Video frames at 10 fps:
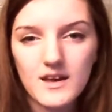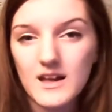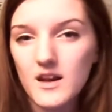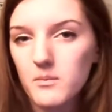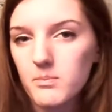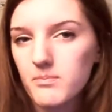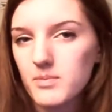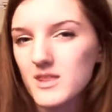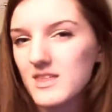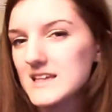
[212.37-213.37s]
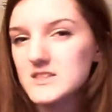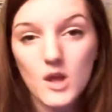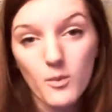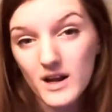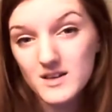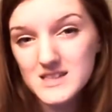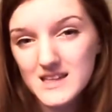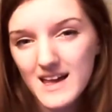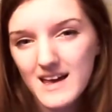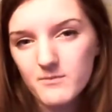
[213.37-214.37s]
but the thing is, no one else said
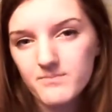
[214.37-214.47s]
that.